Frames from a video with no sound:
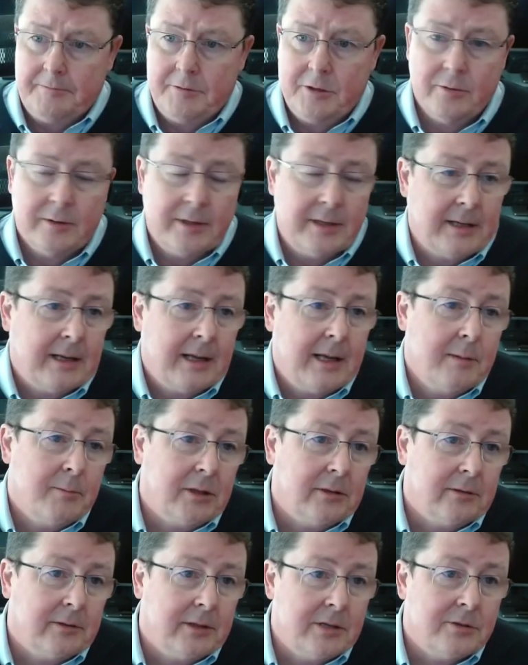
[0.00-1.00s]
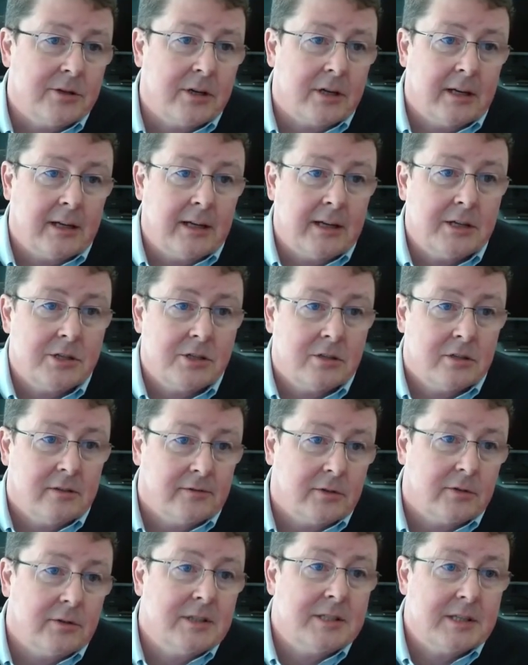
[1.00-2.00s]
to enable the interconnection
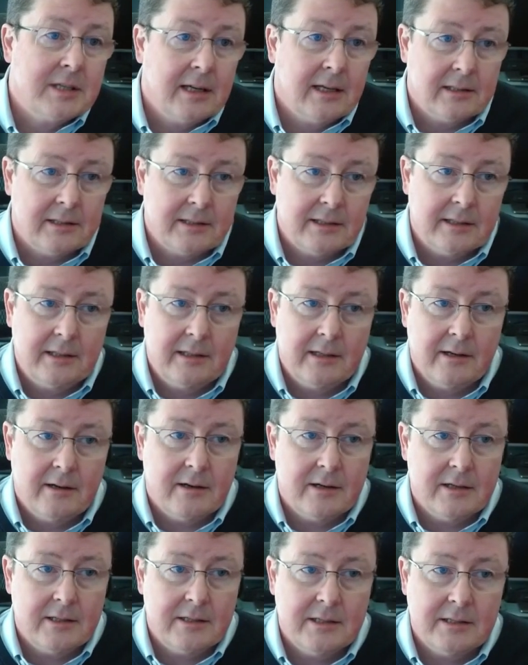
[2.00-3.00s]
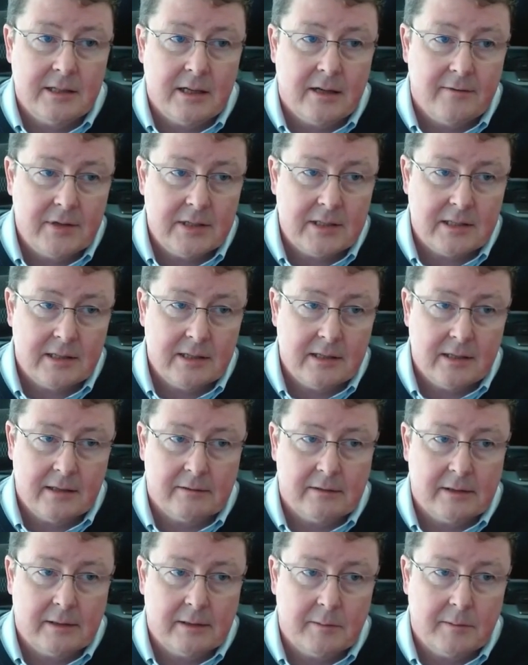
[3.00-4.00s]
of grid scale DERs is obviously
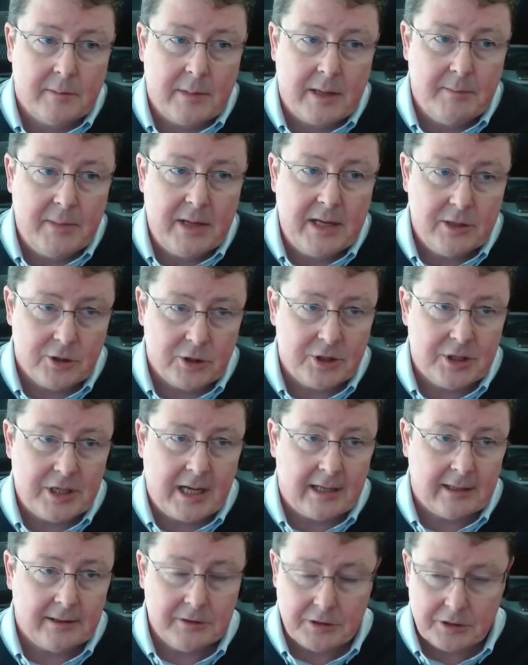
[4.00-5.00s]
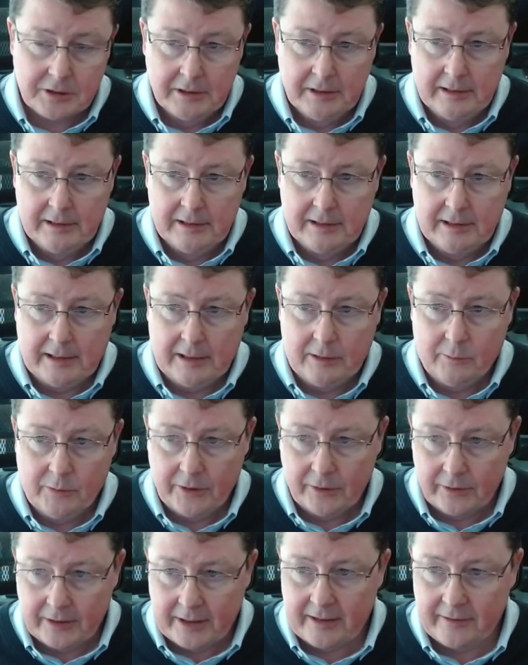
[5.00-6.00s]
a major challenge. We
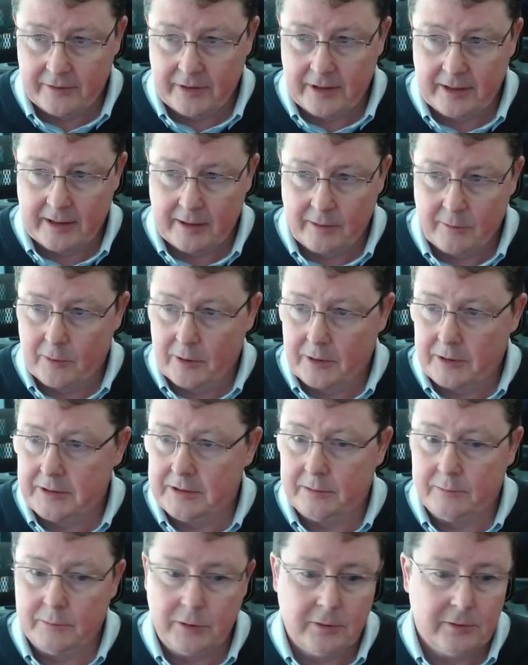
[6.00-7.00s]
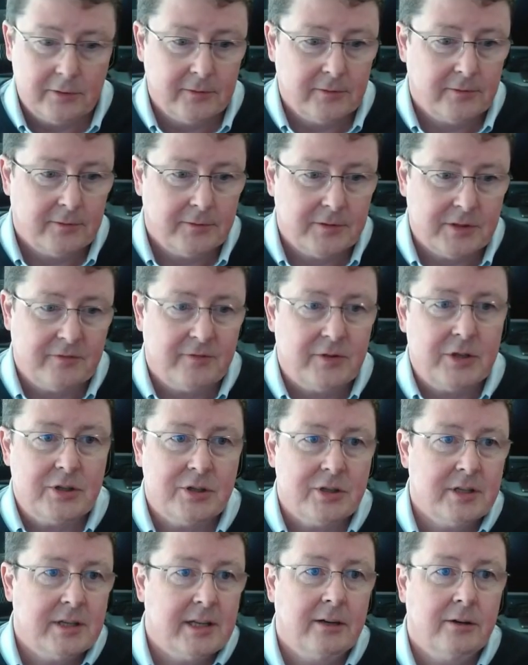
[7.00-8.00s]
don't have the network to move
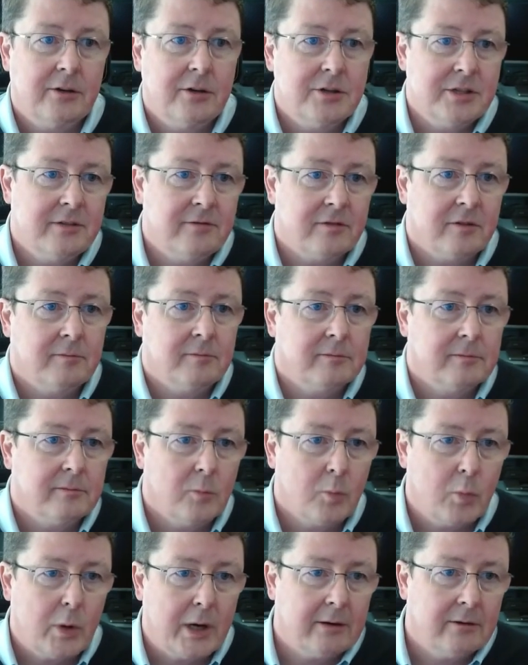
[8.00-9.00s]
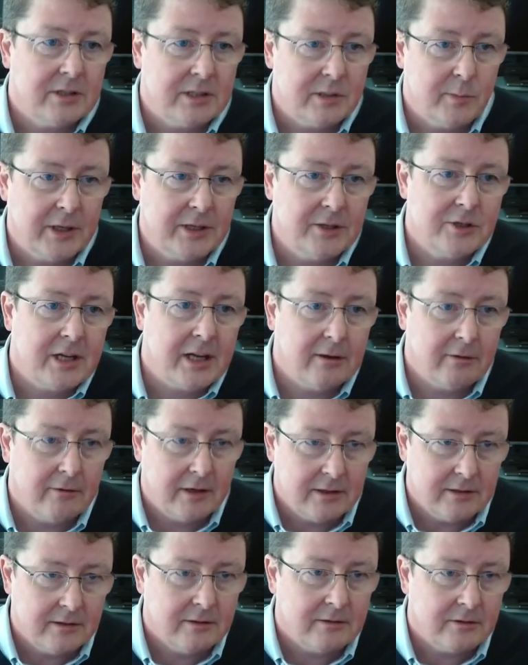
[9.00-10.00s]
sufficient energy from where it's being
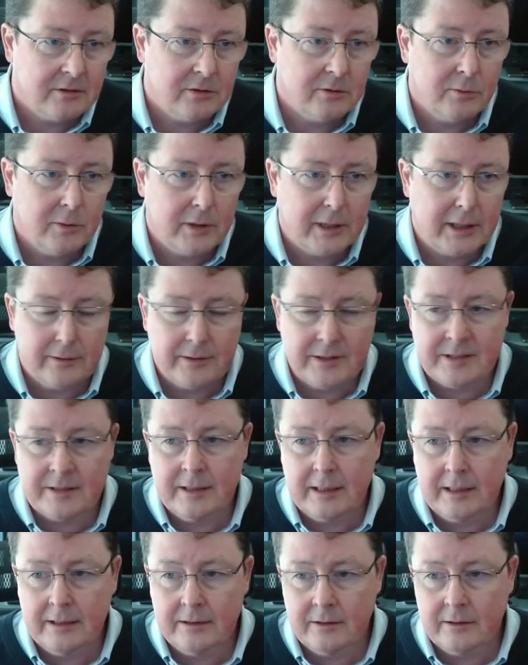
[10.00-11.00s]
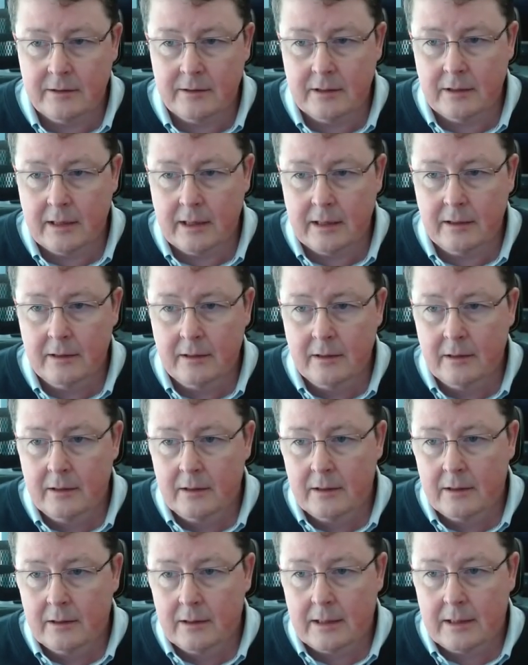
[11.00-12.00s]
generated to where it's needed today.
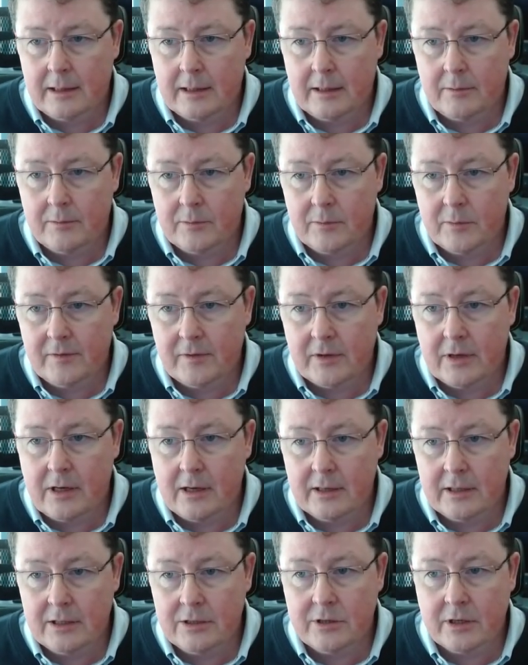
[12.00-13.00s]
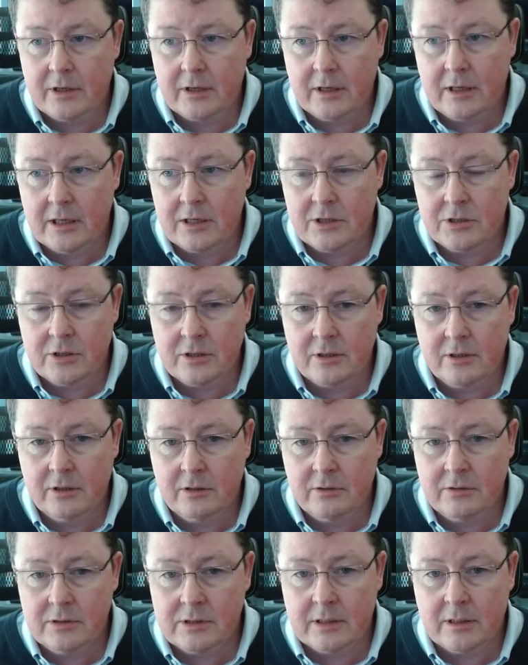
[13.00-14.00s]
With long interconnection
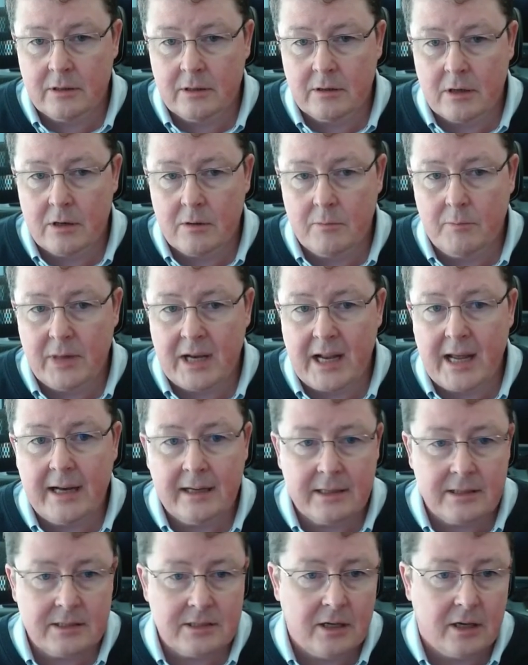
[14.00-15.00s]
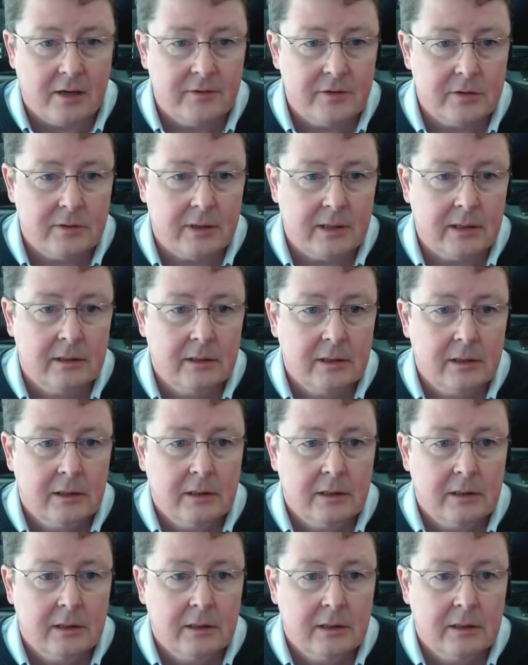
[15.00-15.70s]
queues, and our planning software